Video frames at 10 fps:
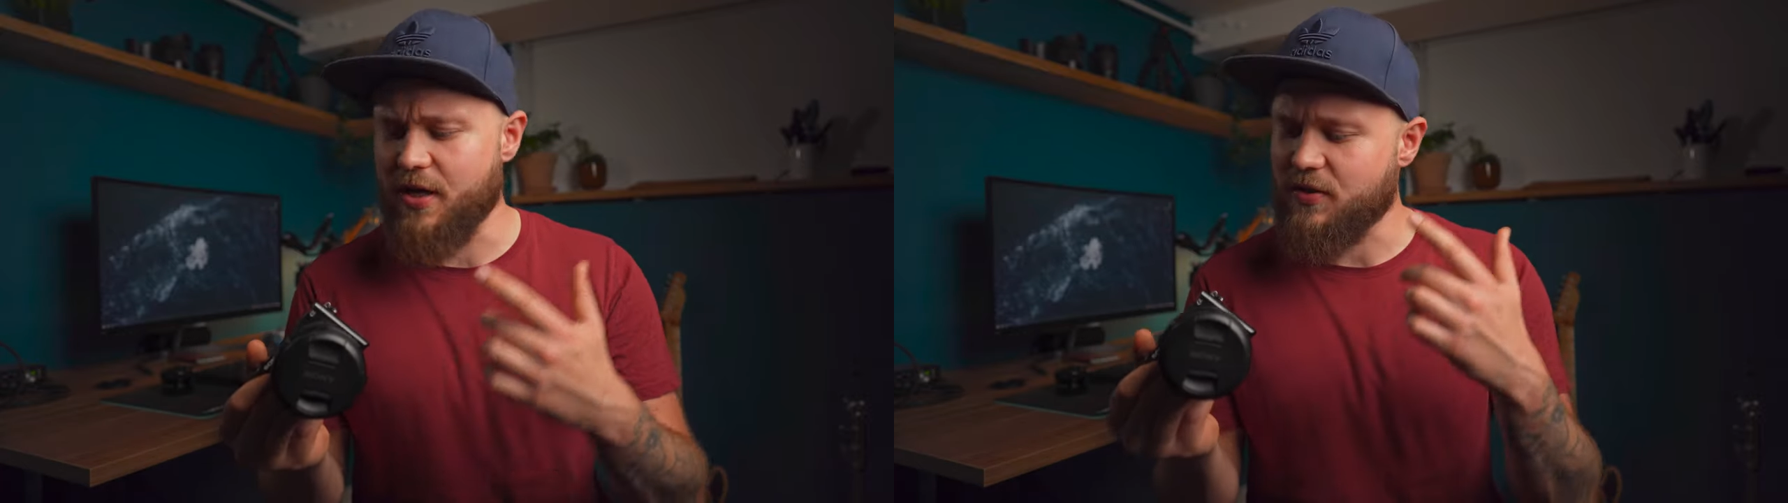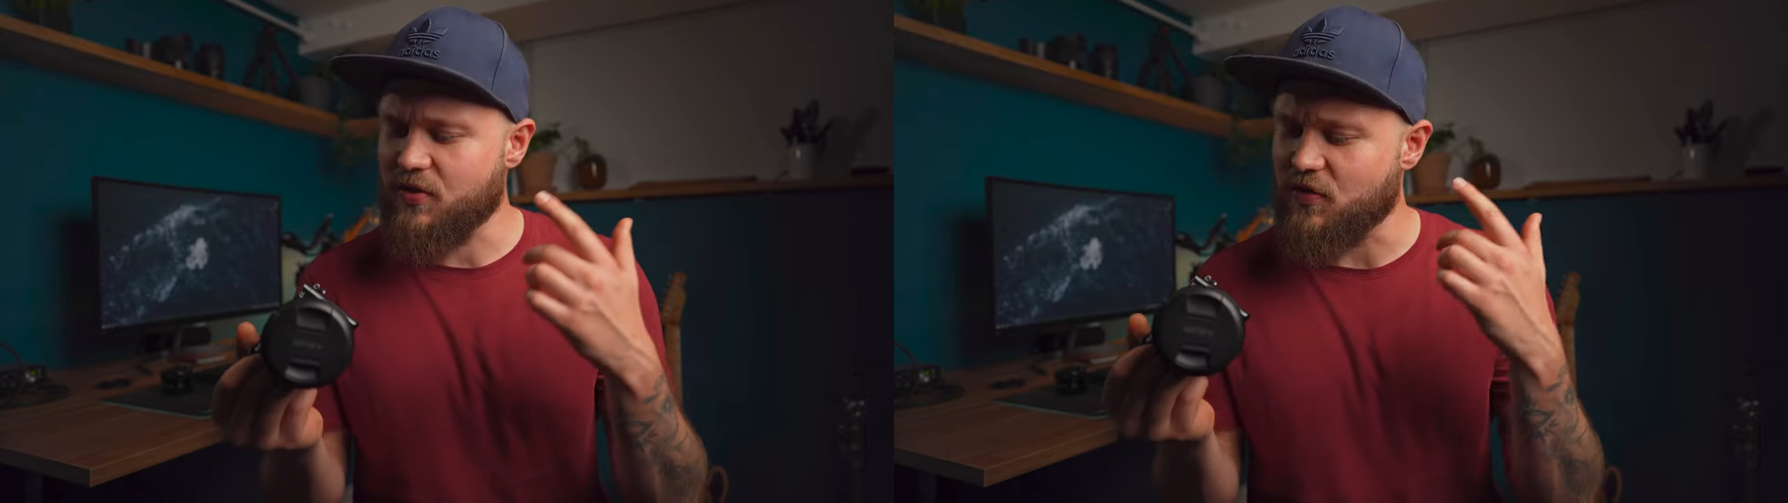
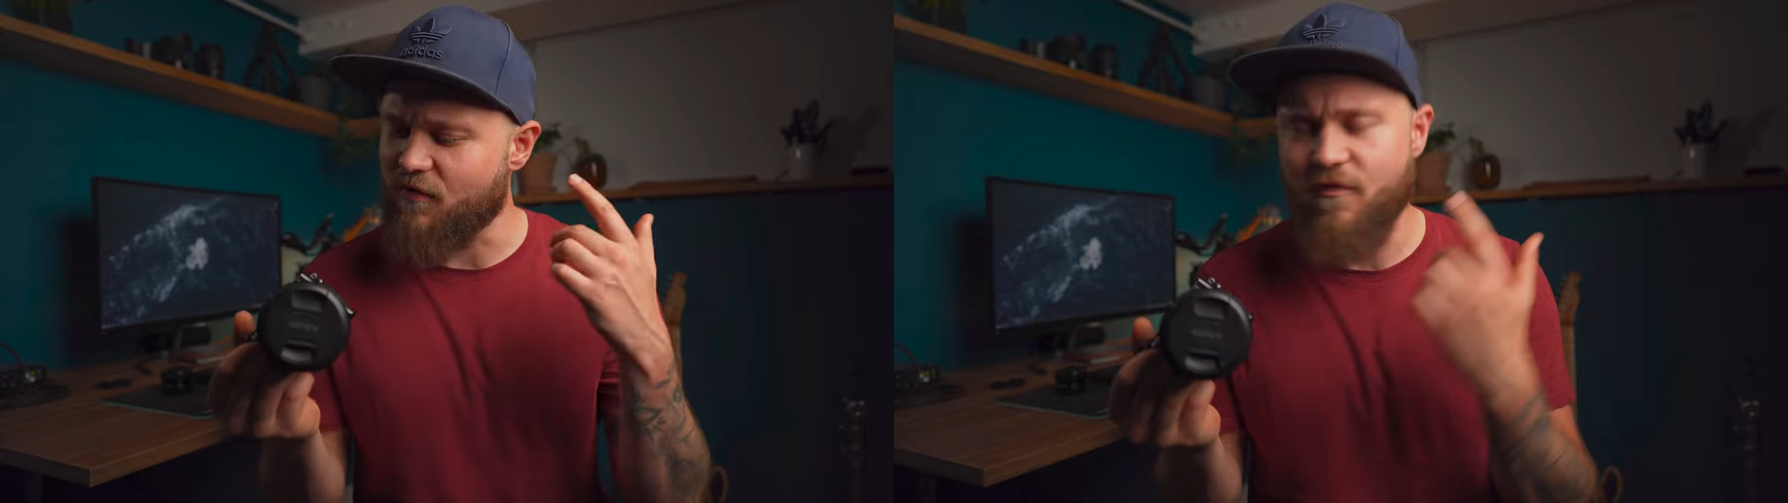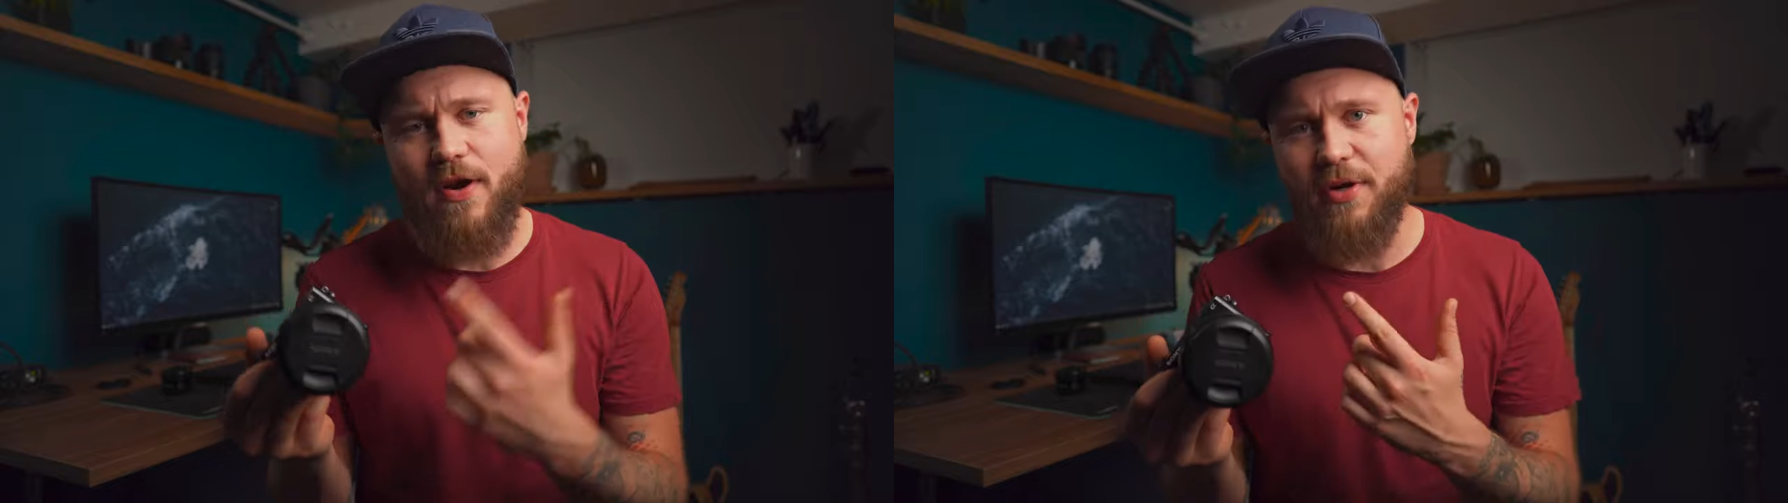is just
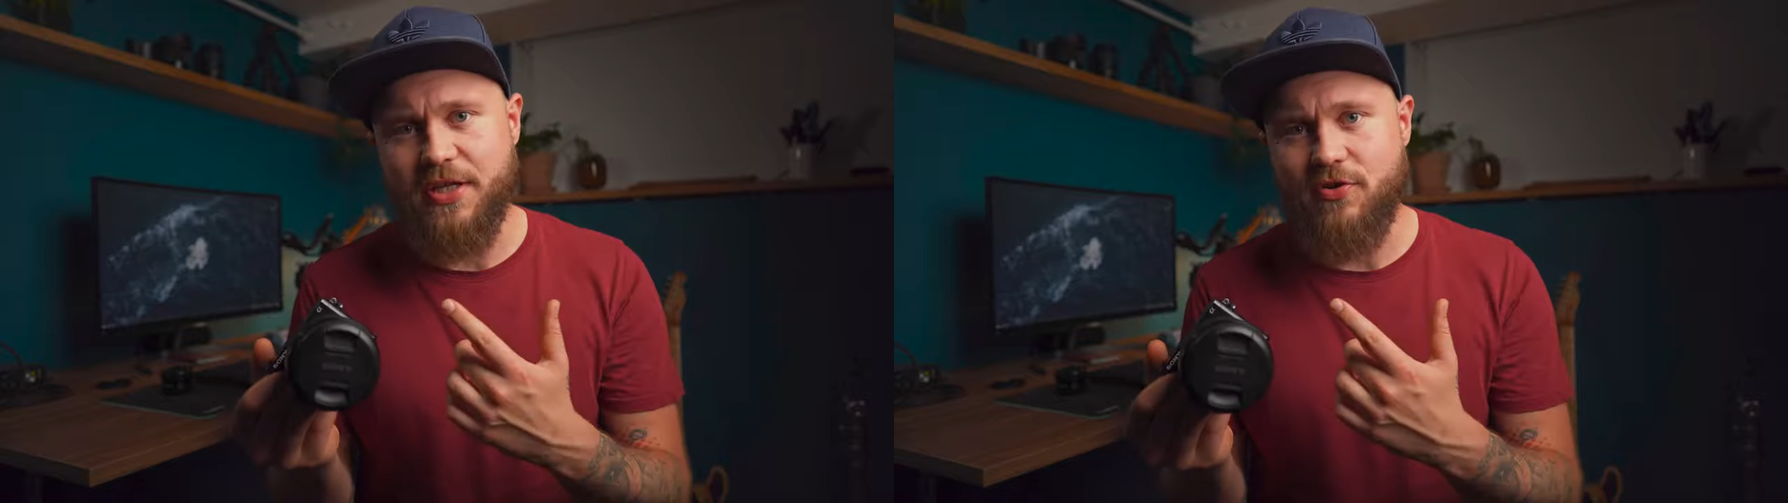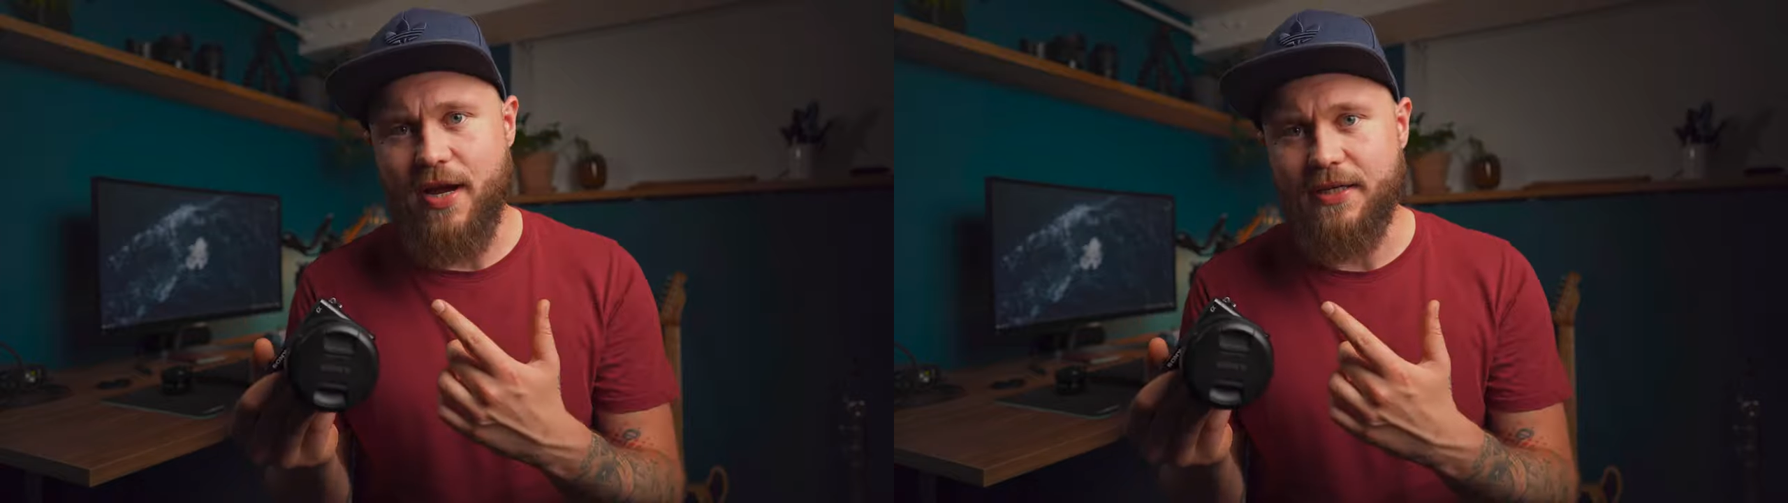very
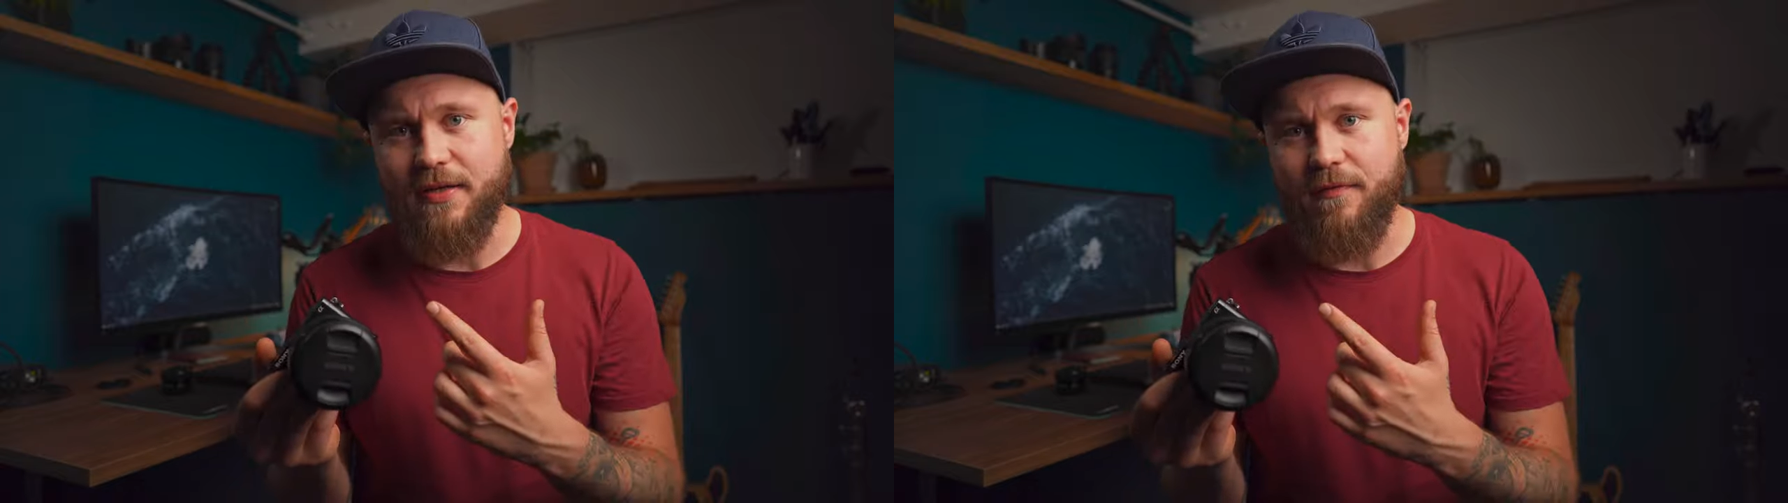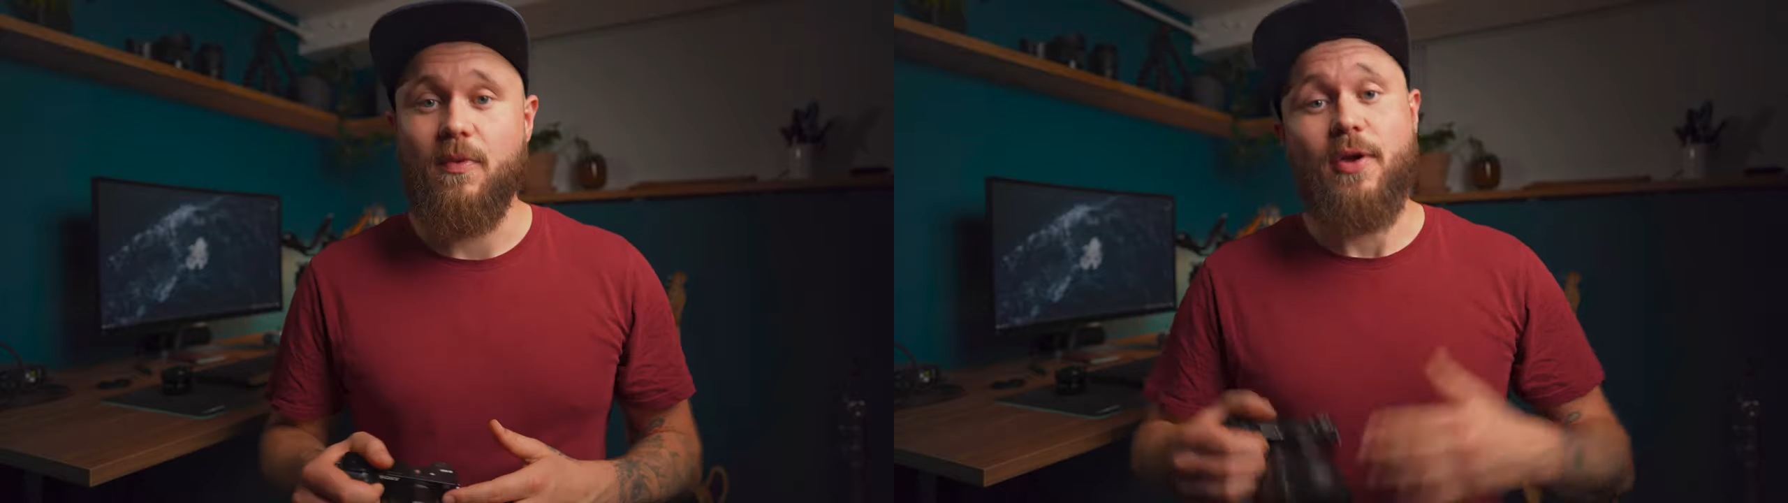attractive.